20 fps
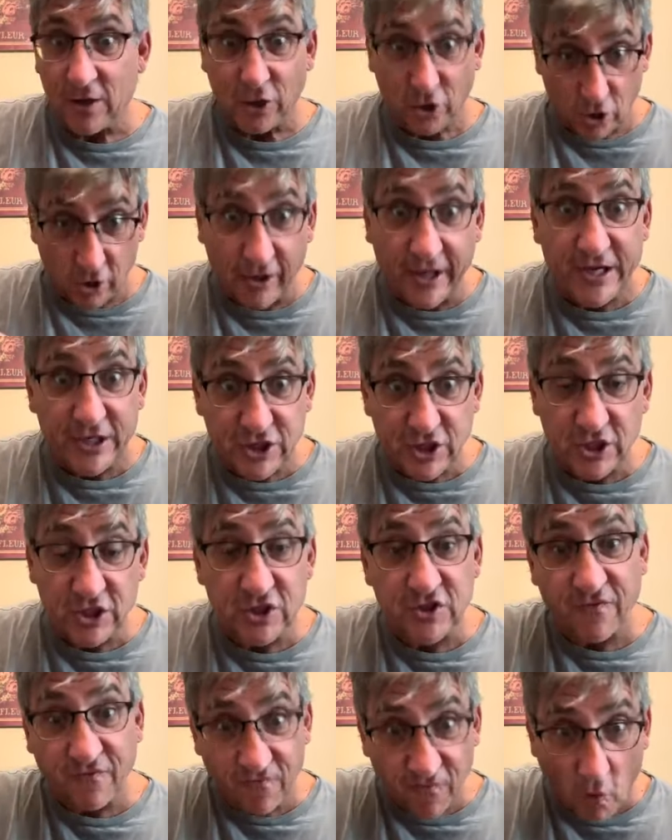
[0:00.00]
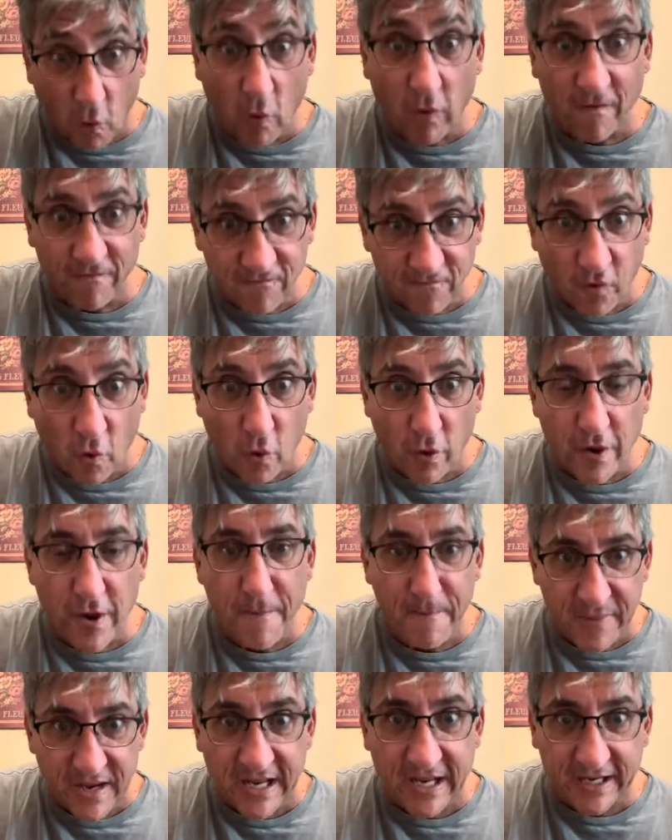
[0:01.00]
Galatians 4:4 to
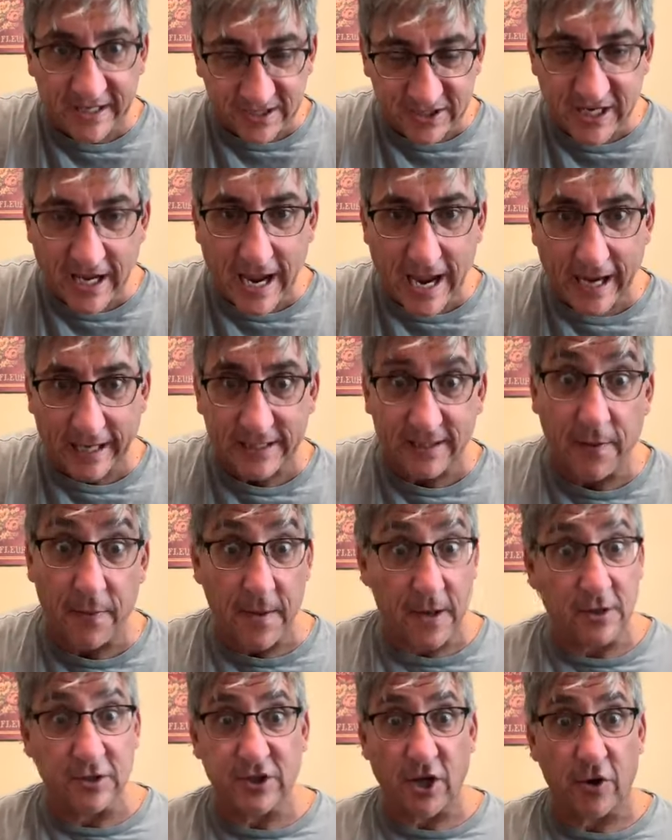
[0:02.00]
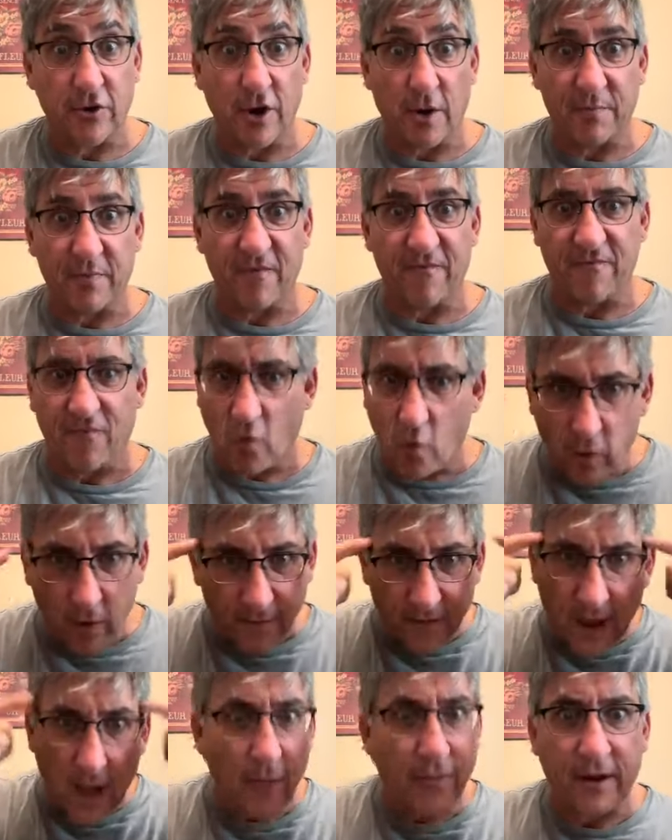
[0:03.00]
be exact. And there's our number 4
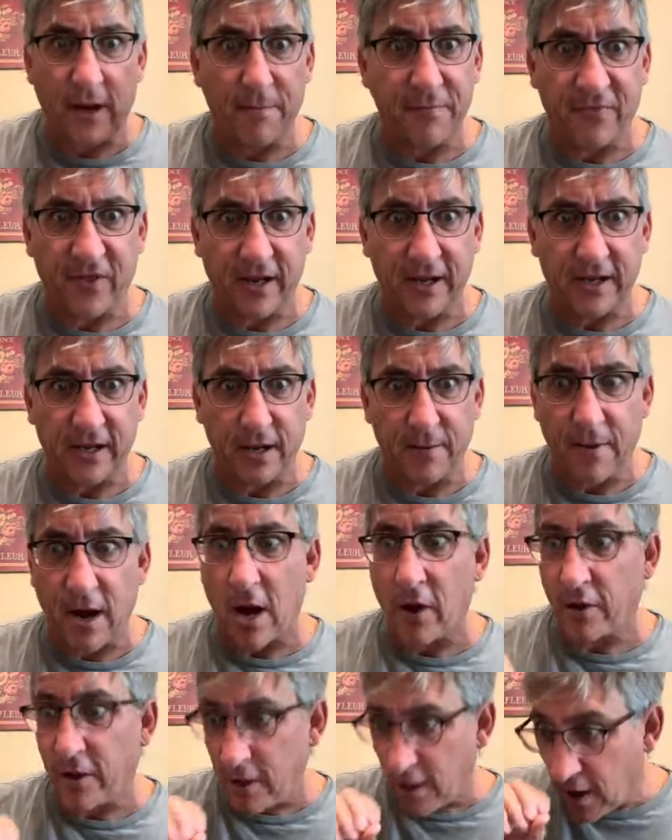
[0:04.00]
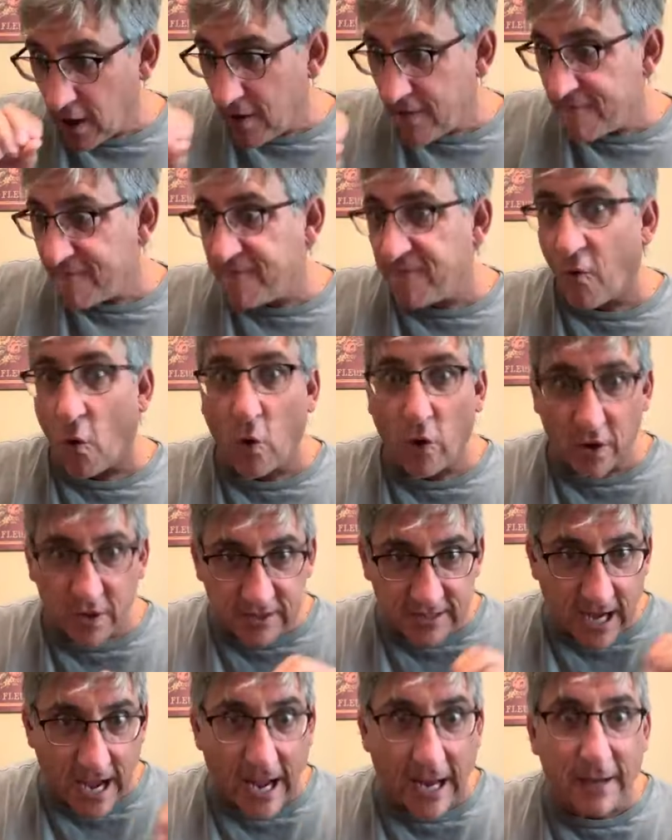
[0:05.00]
now that I'm thinking about it. Four
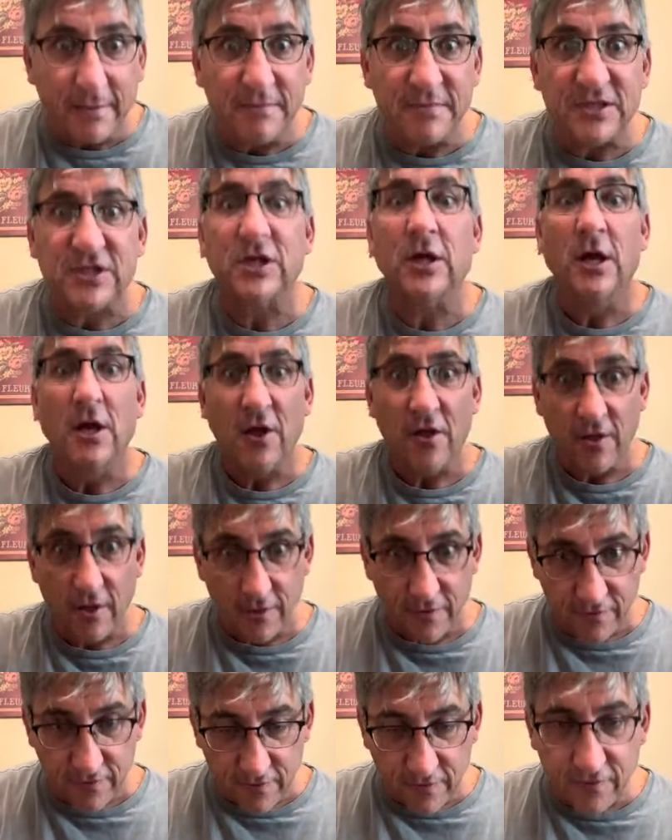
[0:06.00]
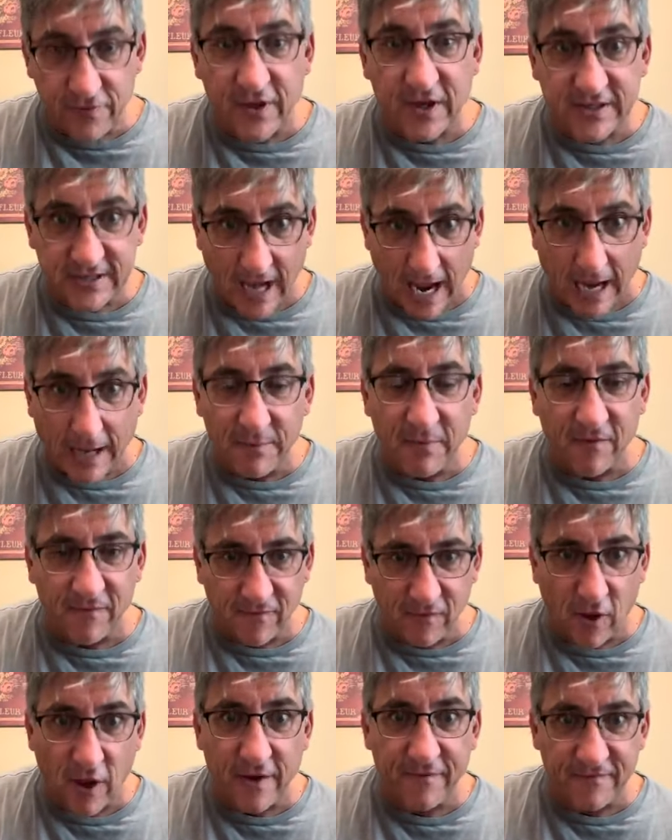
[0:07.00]
times the time of
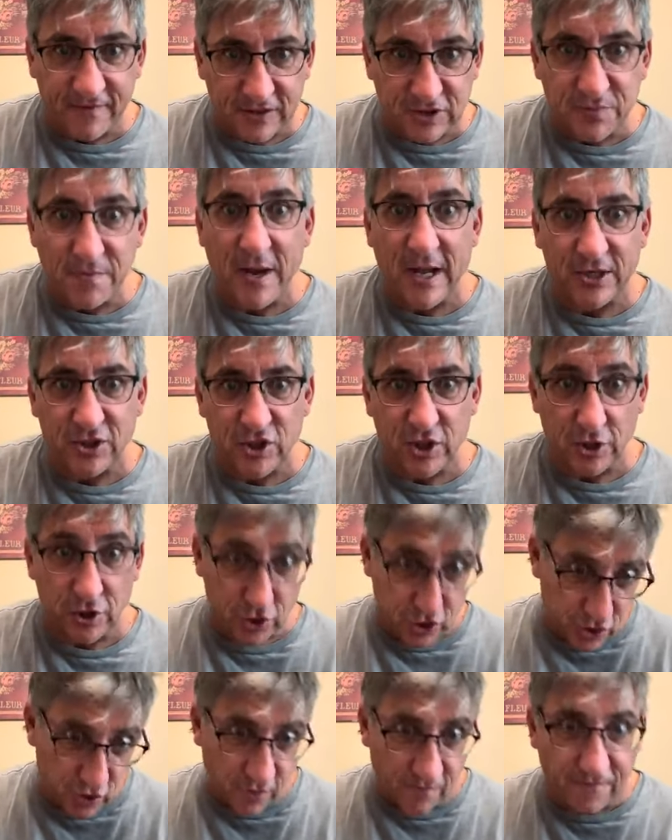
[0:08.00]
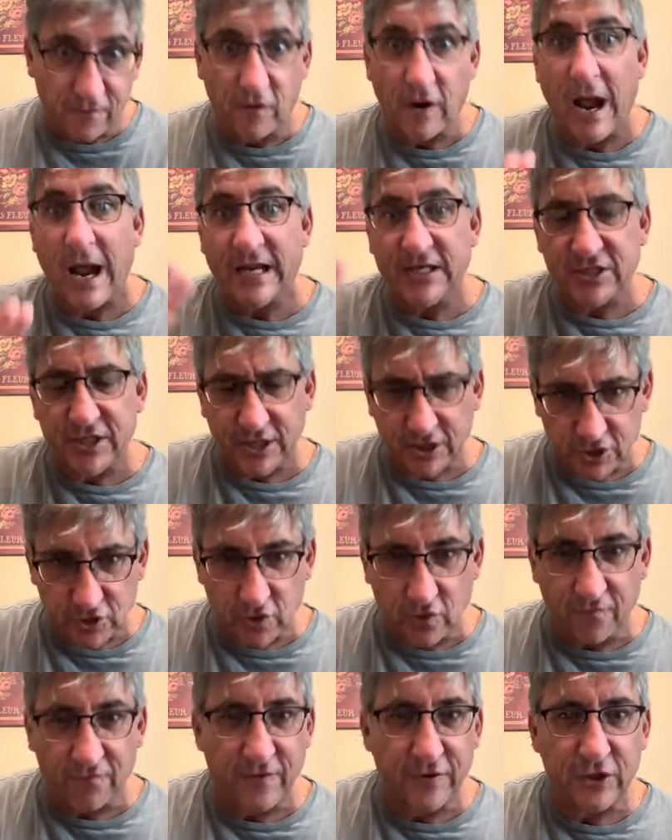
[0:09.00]
life is mentioned. Two for Isaac,
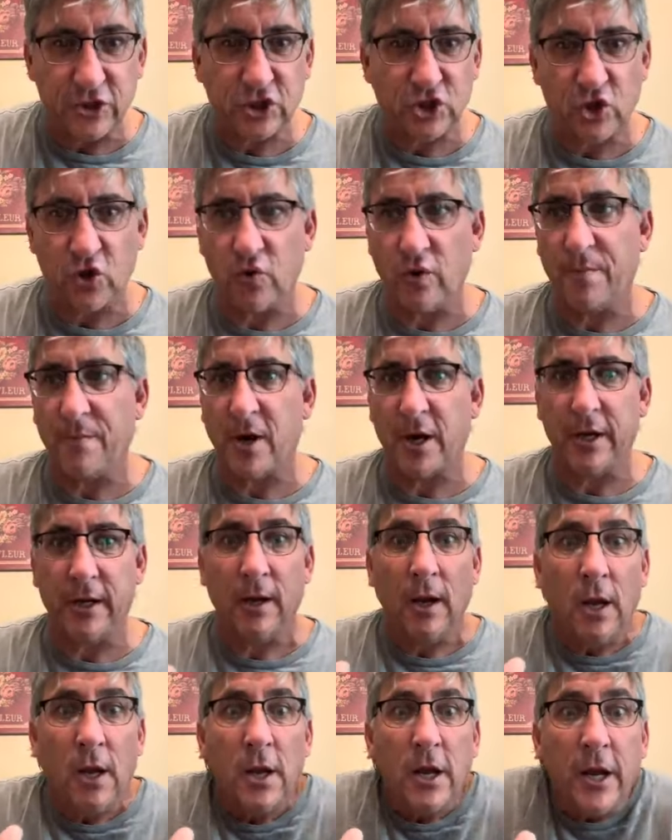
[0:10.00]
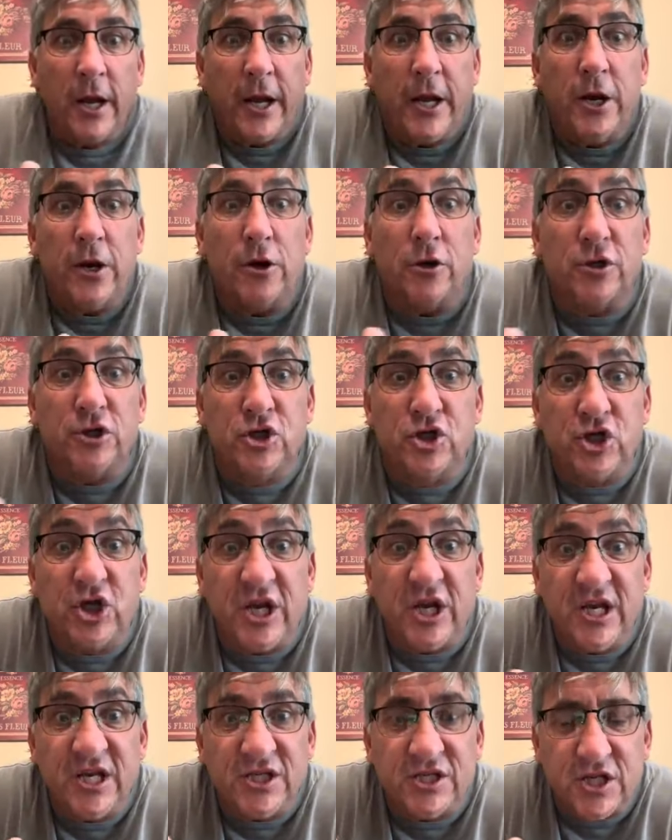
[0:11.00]
two for the Shunammite. here
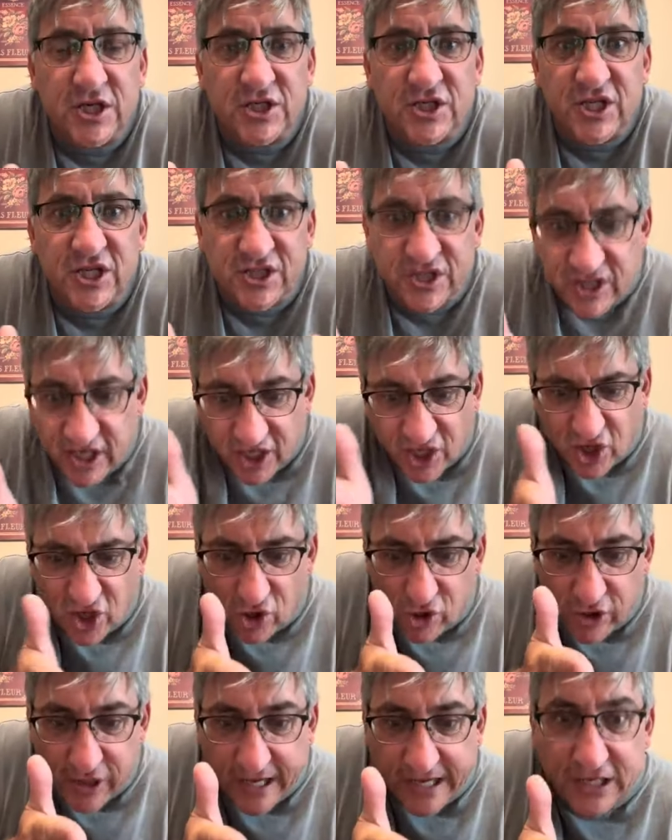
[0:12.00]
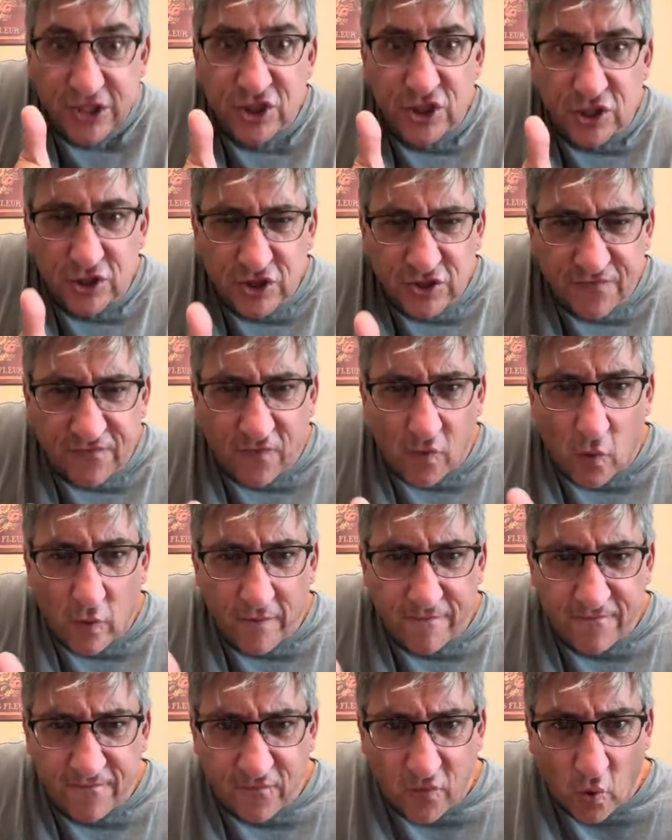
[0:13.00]
Jesus is in Galatians
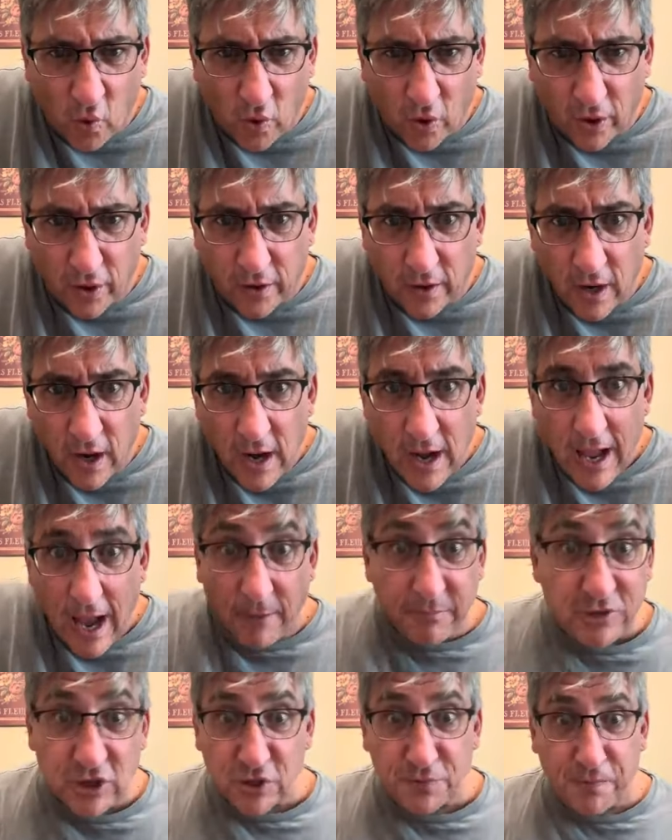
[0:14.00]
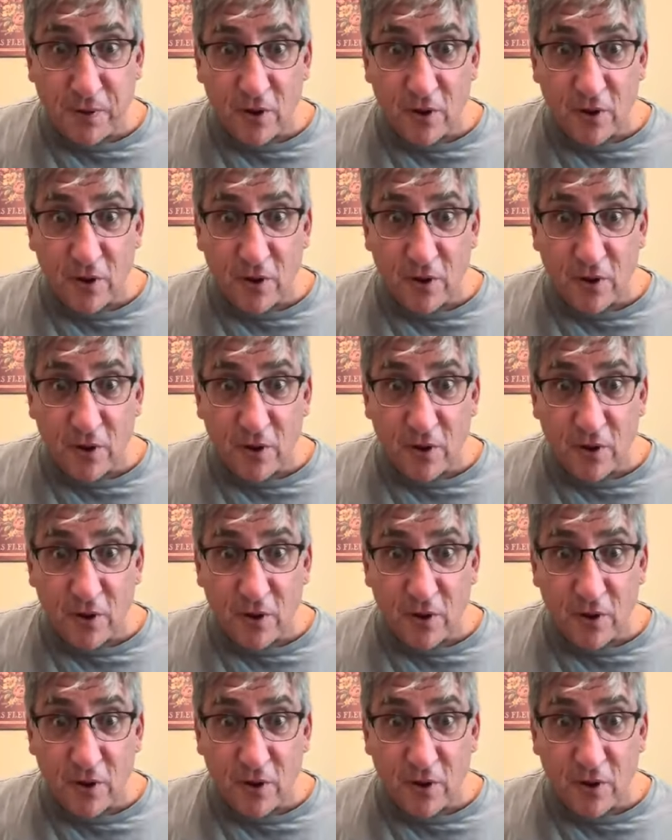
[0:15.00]
4:4. I'm just